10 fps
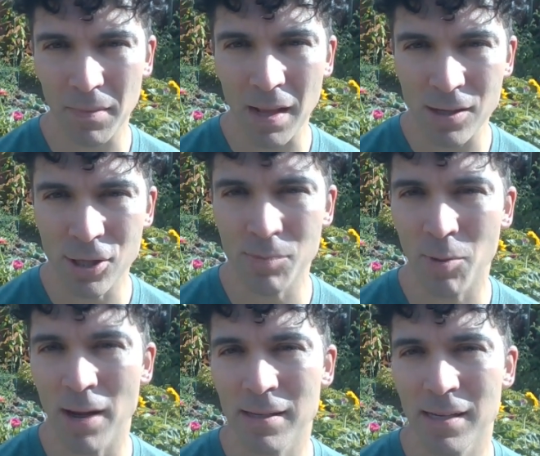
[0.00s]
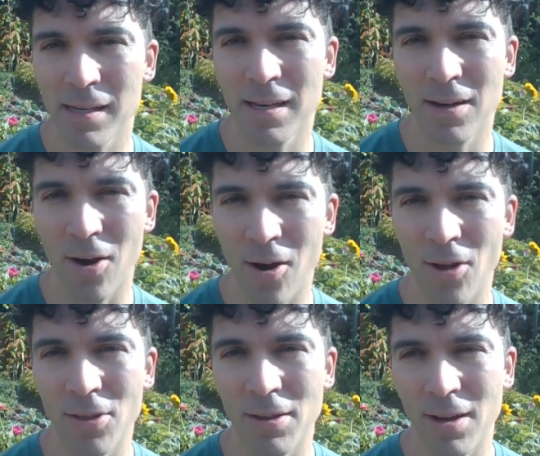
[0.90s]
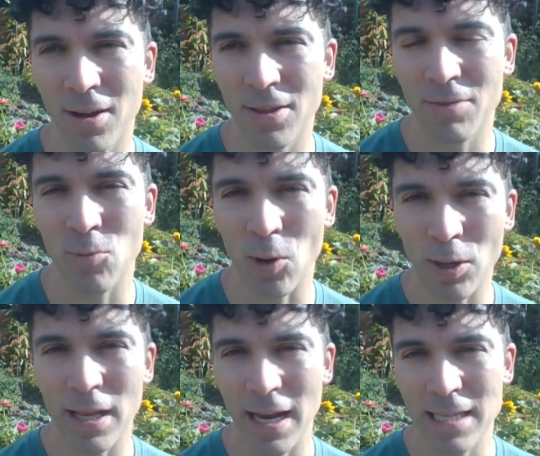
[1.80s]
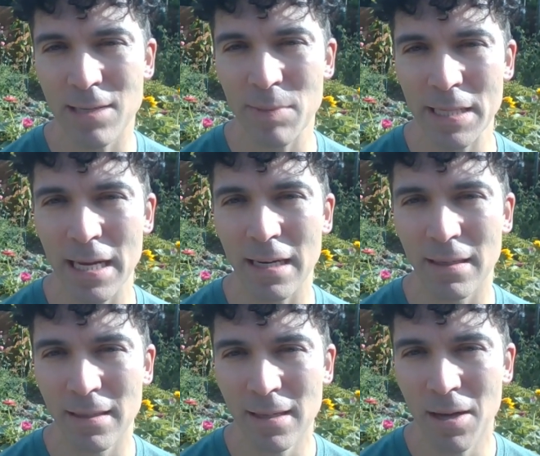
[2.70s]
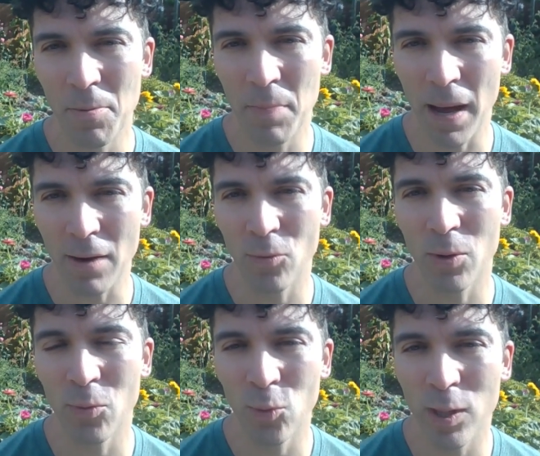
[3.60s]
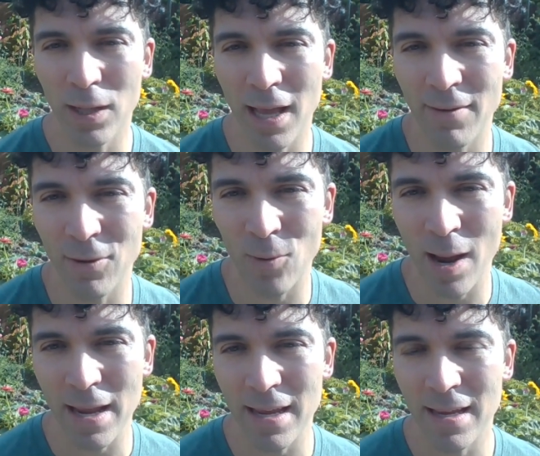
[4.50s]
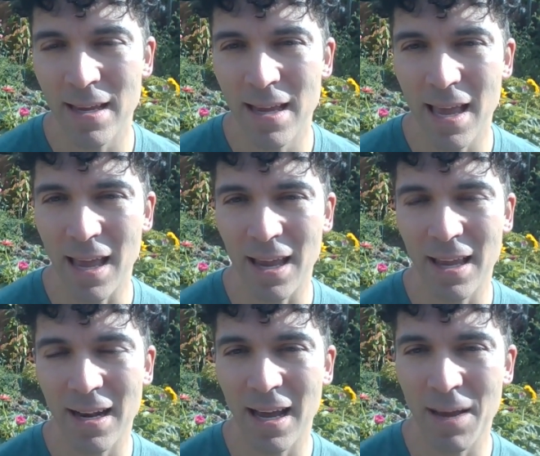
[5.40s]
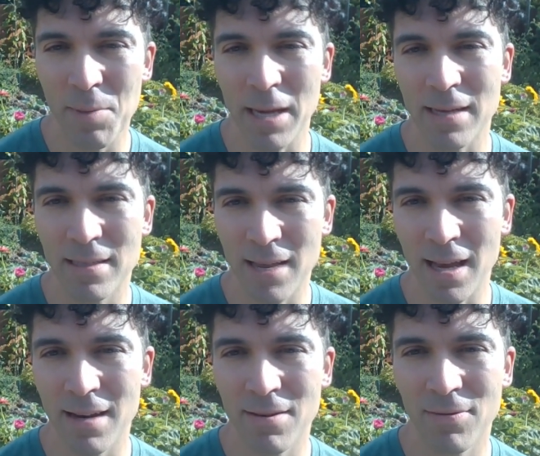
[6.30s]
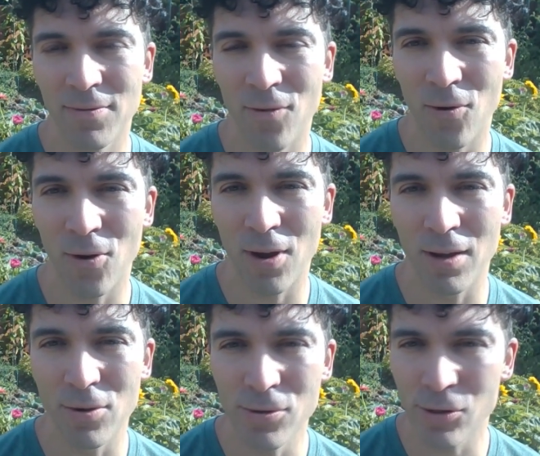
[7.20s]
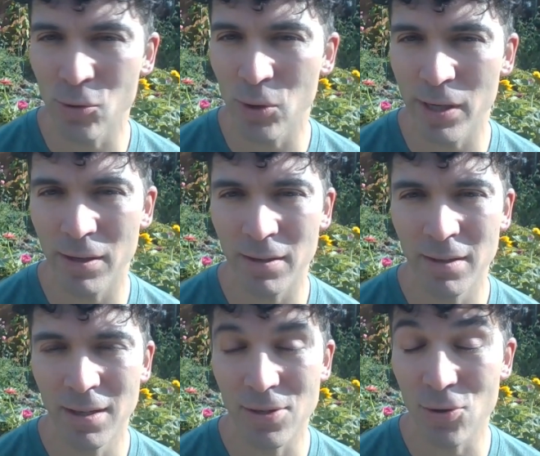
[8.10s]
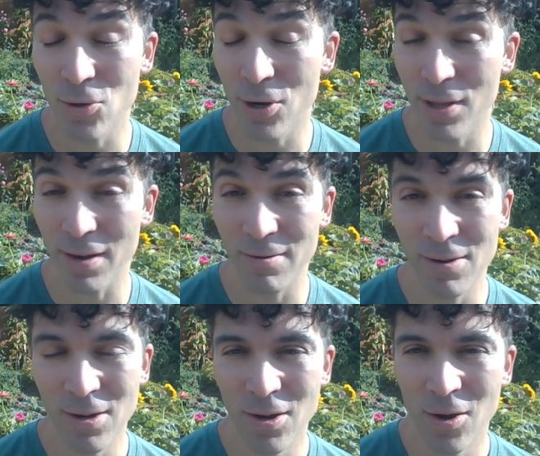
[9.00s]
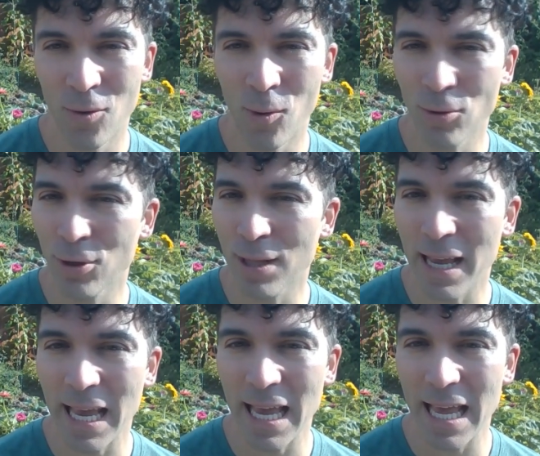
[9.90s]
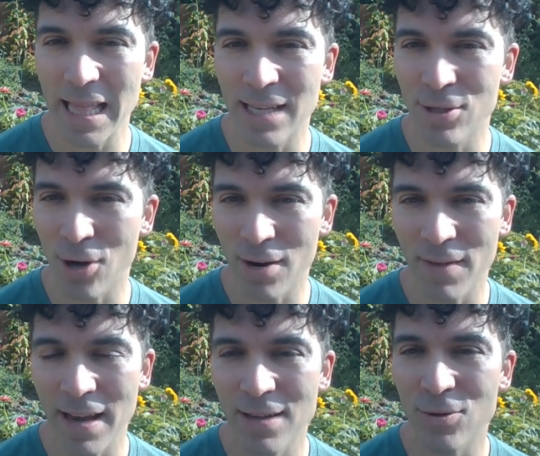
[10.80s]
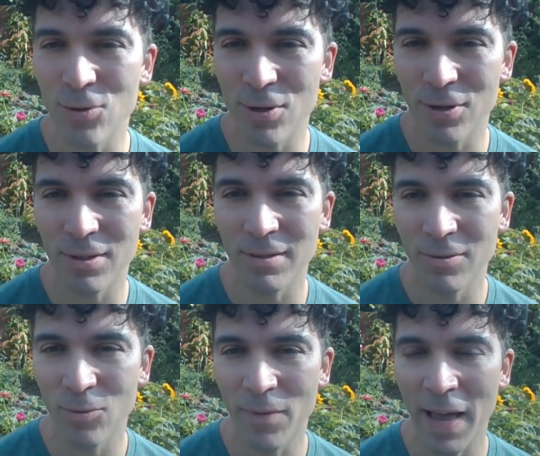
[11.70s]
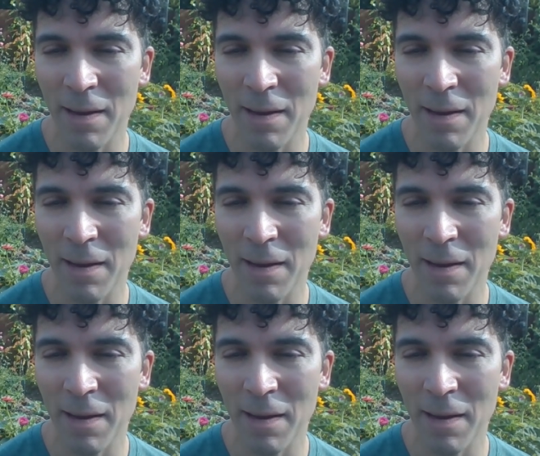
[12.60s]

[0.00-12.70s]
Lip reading: just processing all the work that has to be done. But we will have it ready, and I'm excited for a new school year, a school year that won't look like the start of any school year we've had